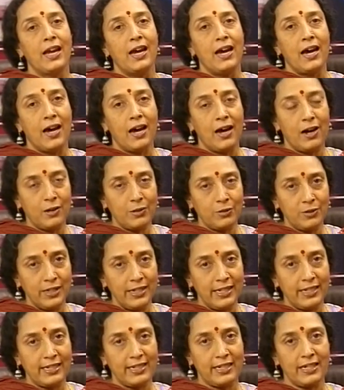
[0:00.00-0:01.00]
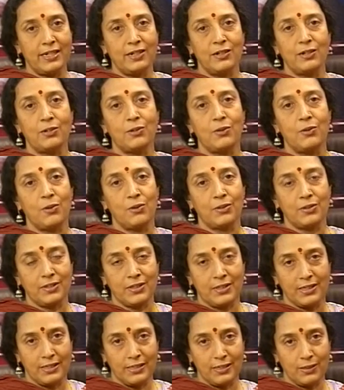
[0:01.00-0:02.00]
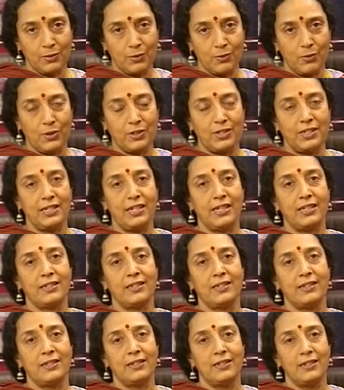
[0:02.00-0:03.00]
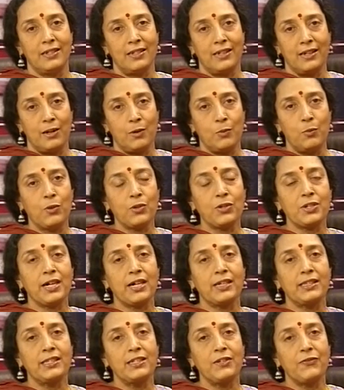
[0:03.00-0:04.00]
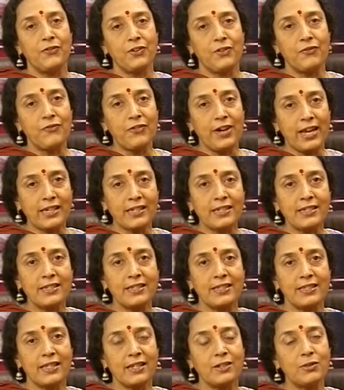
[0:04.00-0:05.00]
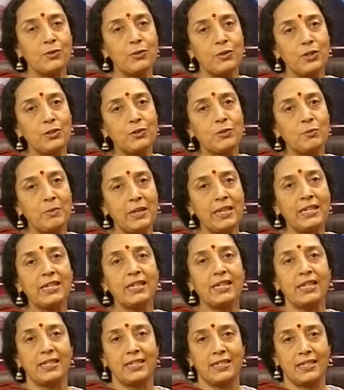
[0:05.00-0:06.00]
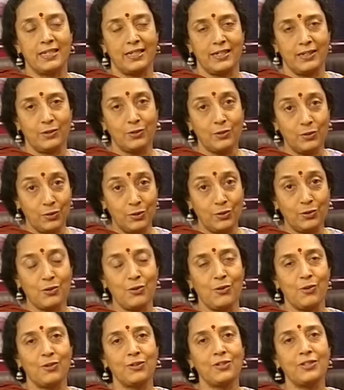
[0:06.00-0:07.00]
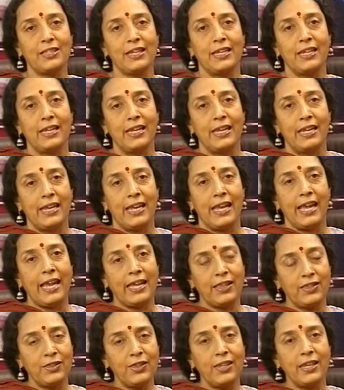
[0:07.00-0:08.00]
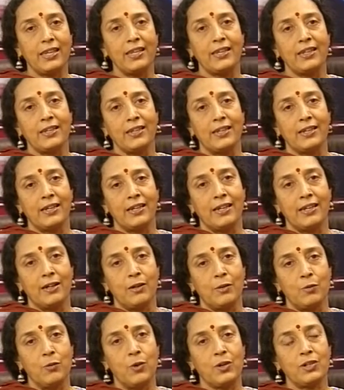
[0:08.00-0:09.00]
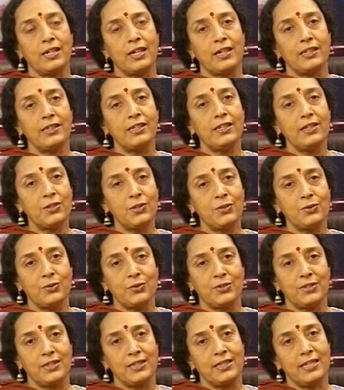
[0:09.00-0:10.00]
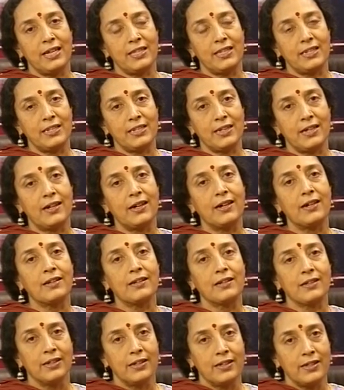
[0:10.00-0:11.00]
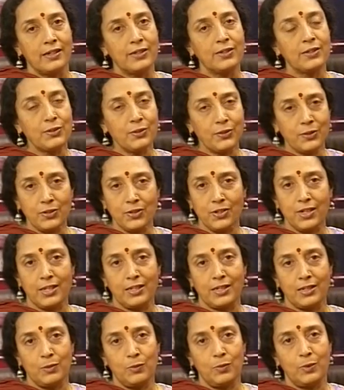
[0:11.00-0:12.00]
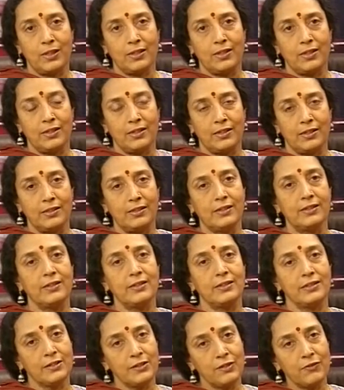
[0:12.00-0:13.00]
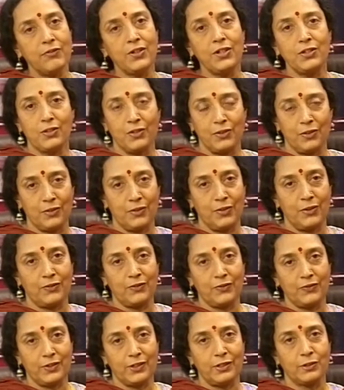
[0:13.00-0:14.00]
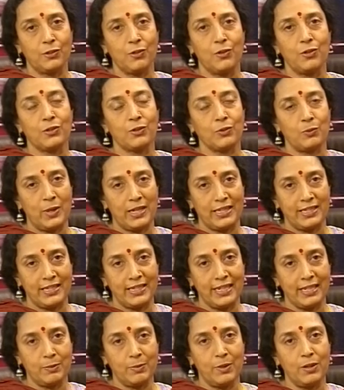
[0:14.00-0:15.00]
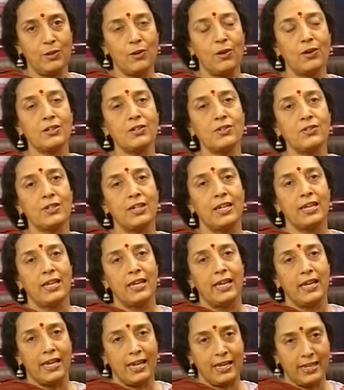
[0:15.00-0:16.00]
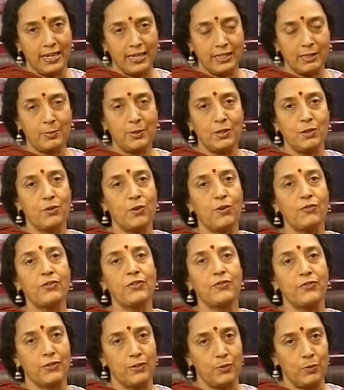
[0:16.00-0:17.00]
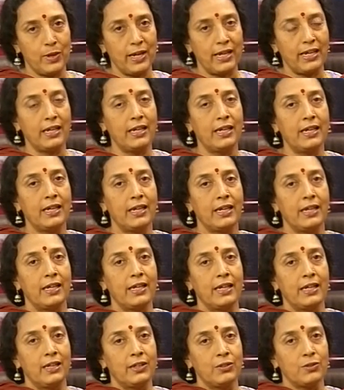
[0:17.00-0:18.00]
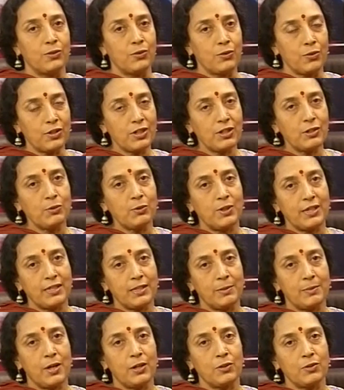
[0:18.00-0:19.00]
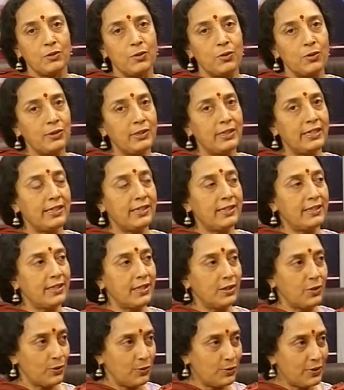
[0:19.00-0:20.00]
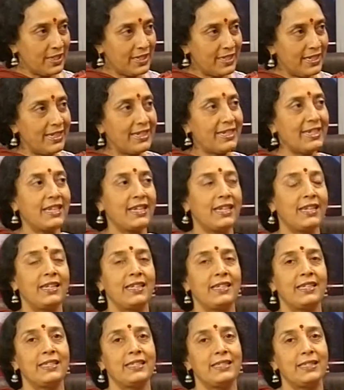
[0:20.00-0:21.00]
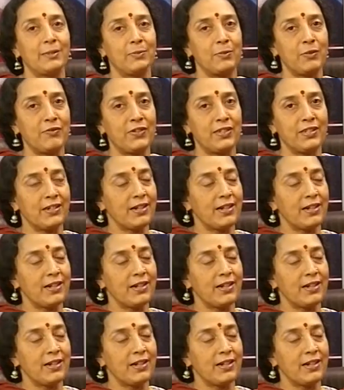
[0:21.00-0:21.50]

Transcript: how the entire course is coordinated, what are the different factors that go into making it a good course, and then what are the issues that are associated with the revision of a course once it has been launched and has been on offer for a while. So talking to us about all these issues in detail is Professor